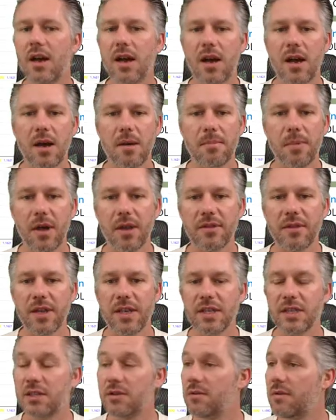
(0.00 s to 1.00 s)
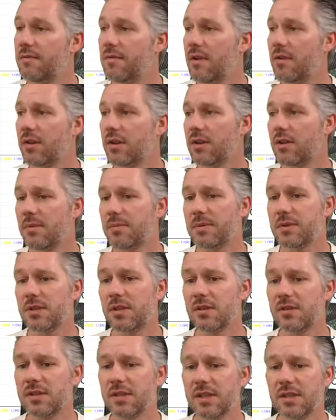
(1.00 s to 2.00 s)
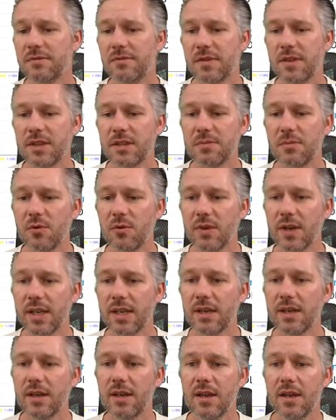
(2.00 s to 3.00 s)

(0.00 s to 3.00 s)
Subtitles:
but these two are very good opportunities for this morning.